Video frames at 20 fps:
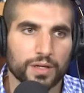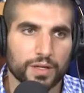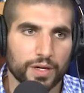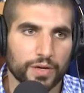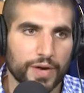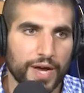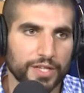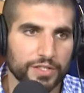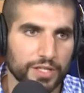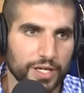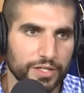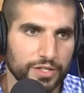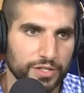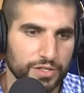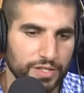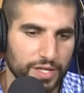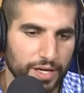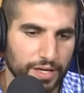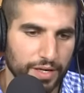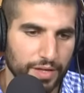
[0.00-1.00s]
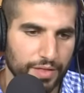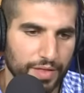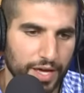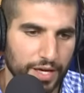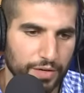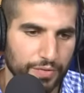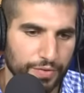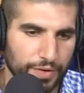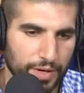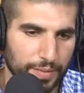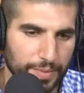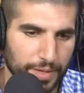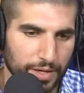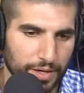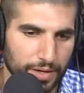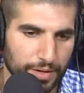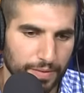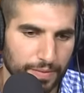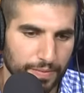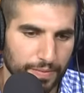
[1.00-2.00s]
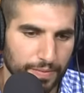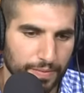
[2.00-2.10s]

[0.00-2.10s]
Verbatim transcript: Congratulations, Eddie. Thank you for coming on.